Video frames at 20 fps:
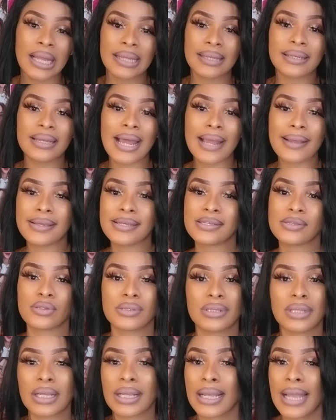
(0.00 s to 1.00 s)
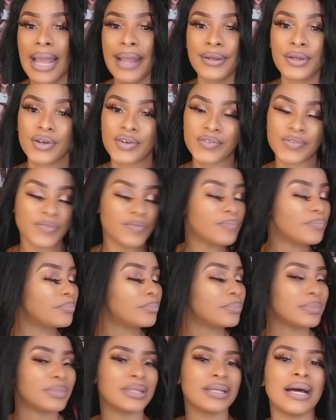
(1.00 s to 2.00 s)
That is the kind of
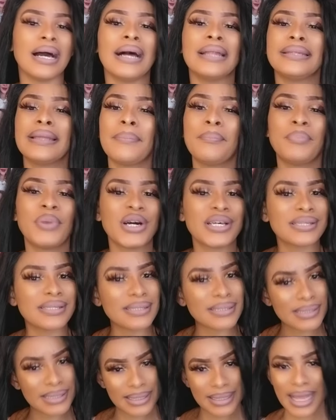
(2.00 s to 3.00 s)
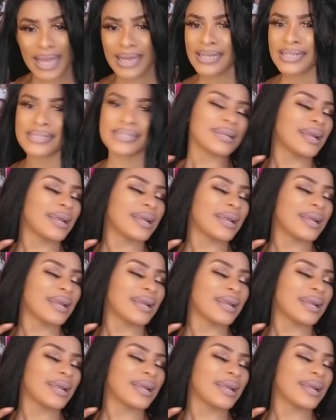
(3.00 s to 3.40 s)
the personality